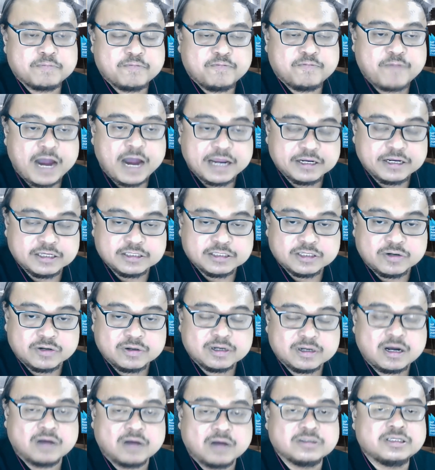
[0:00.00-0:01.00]
finance
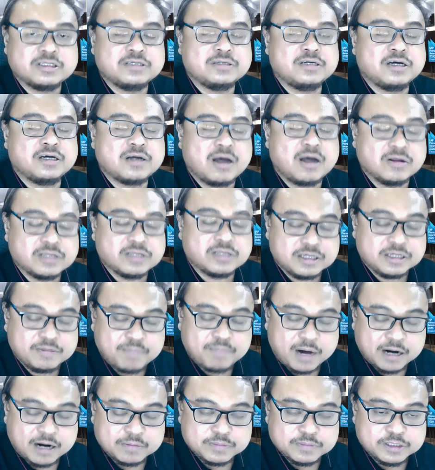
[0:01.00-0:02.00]
or accounting
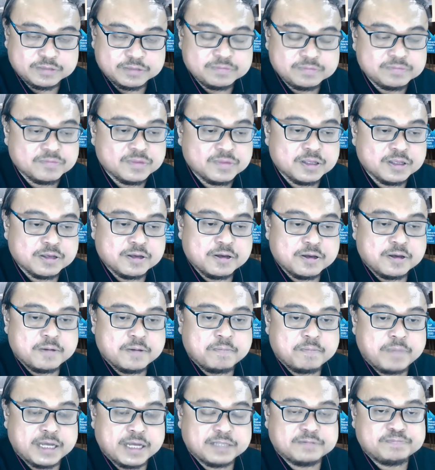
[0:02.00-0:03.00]
department,
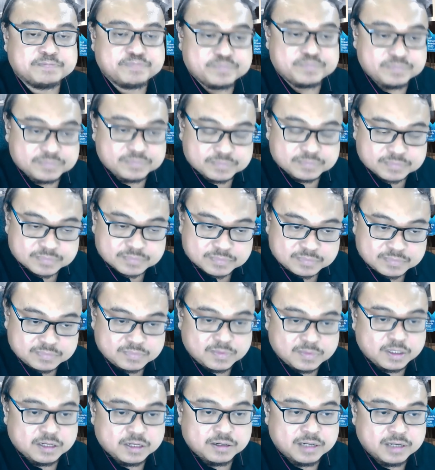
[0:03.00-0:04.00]
but
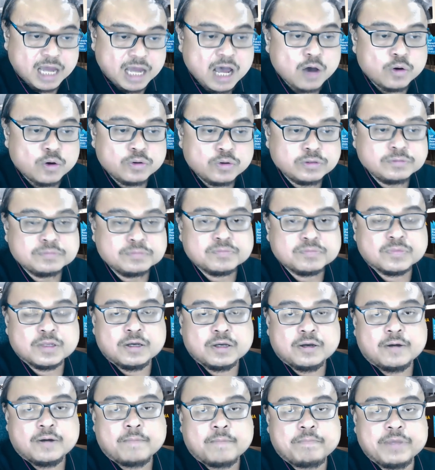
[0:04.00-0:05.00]
now
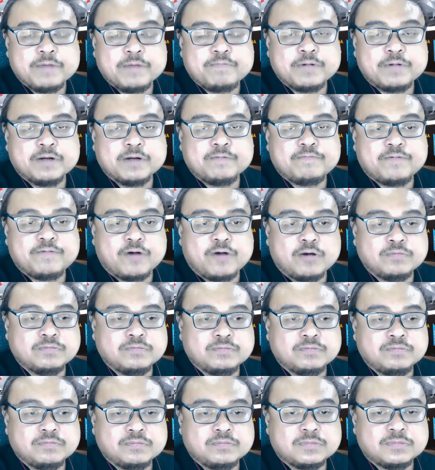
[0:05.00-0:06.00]
people
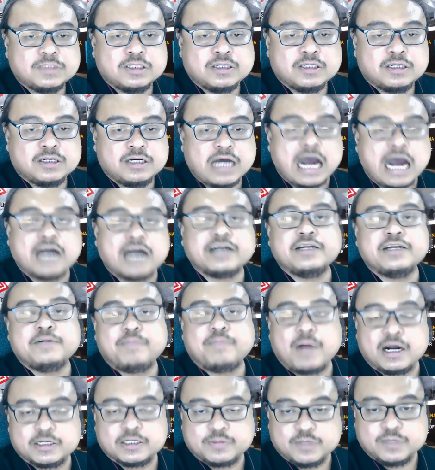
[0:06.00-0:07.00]
from other
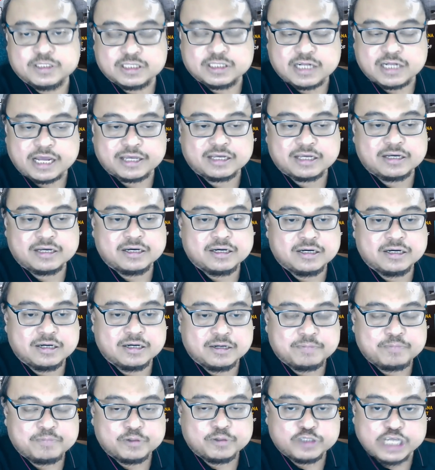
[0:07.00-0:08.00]
departments like
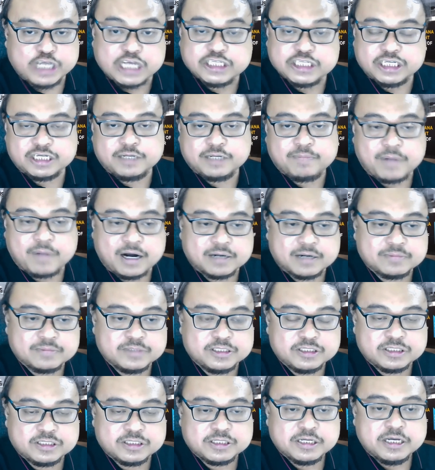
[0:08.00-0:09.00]
purchasing
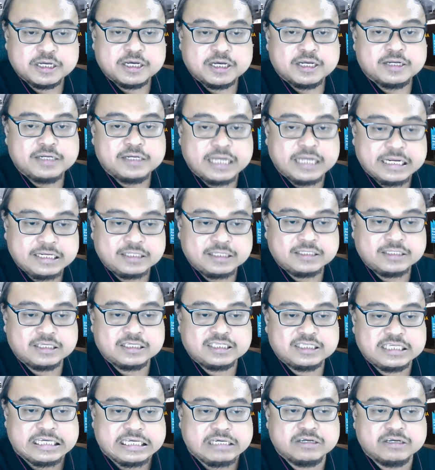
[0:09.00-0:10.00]
departments, they need to
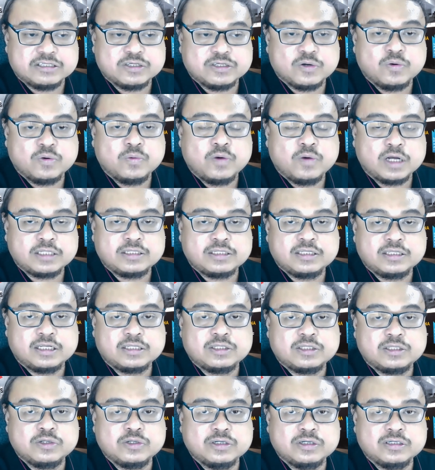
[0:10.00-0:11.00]
see also what
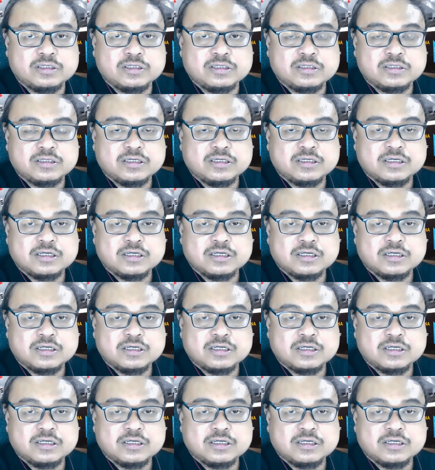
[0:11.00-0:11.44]
the tool